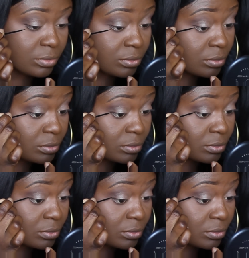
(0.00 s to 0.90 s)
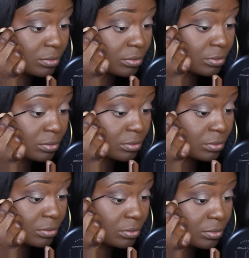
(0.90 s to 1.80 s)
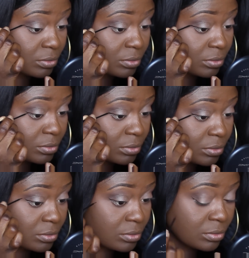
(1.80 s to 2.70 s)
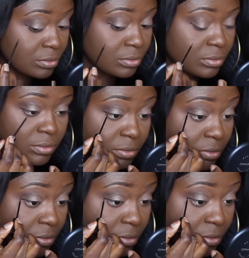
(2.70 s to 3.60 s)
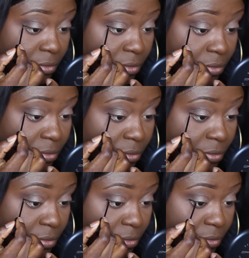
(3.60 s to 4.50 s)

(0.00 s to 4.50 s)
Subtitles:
(silence)